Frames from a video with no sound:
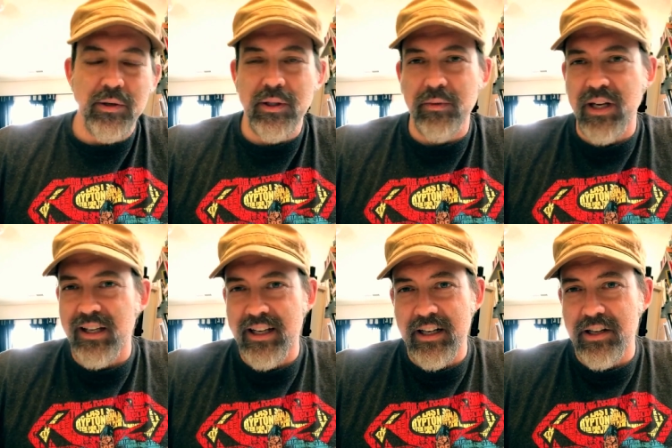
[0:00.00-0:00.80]
and then when I
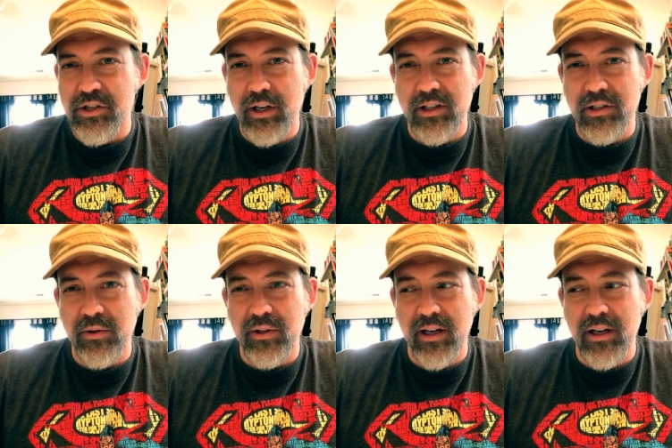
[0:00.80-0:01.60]
landed on GI Joe
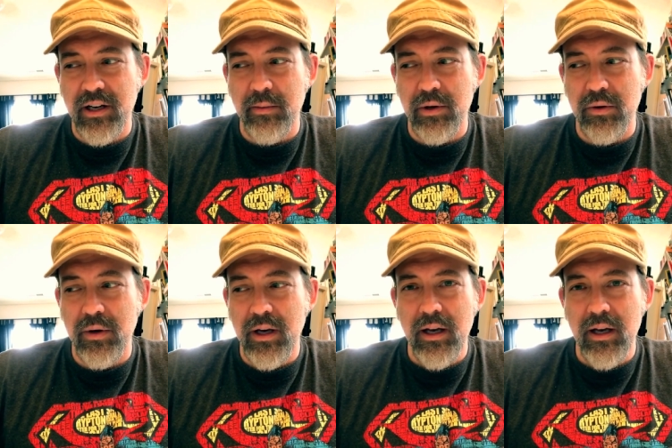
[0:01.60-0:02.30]
with IDW,